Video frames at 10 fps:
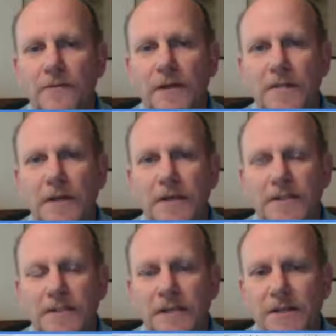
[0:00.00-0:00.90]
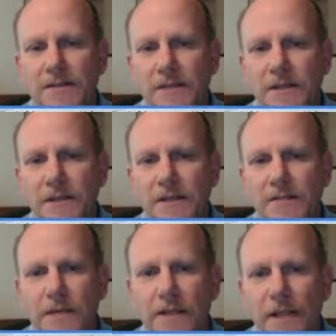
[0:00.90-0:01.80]
for anybody that's interested,
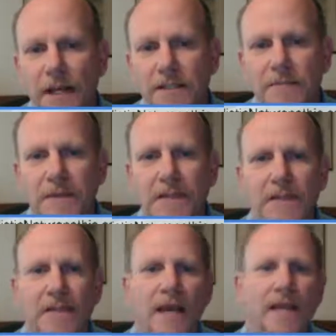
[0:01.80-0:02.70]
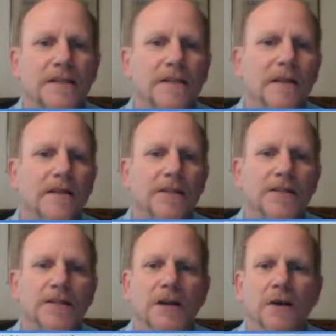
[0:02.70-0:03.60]
if you'd like to be a guest on this
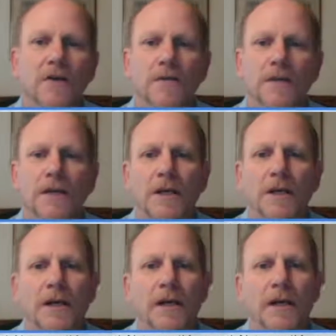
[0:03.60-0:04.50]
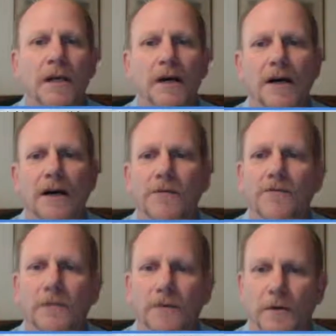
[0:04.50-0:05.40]
show
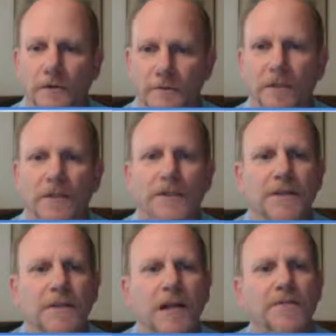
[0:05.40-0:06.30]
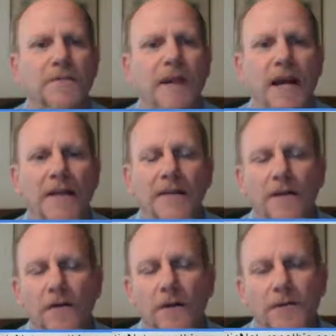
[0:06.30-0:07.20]
for holistic naturopathic
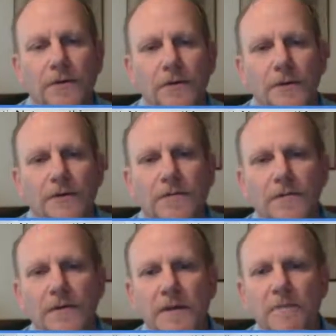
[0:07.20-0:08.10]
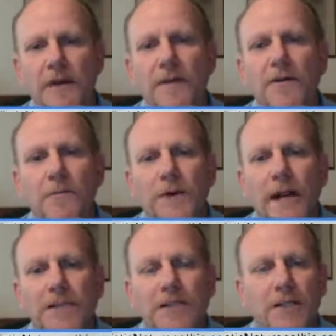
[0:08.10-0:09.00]
or alternative and medical
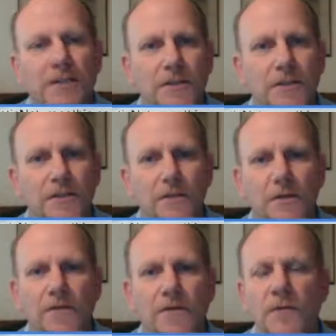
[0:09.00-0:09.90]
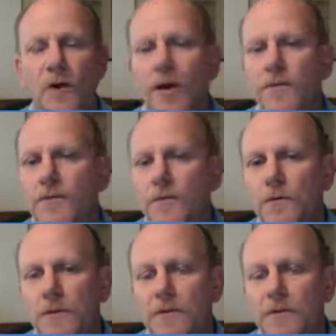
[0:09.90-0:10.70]
practitioners, or if you've gone through a